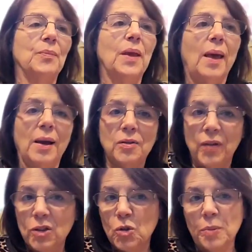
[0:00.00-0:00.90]
Canned
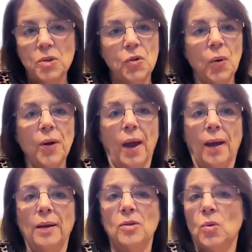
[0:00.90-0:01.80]
vegetables are
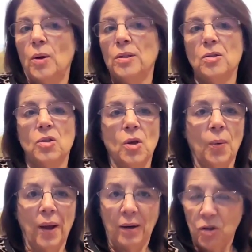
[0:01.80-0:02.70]
okay as long as there's no
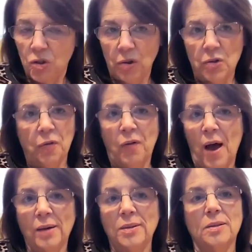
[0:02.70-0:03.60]
added sugars or
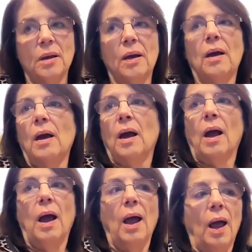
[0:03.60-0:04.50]
fats.
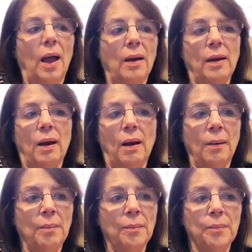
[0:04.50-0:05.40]

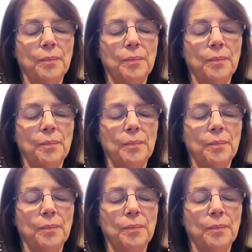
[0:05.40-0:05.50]
And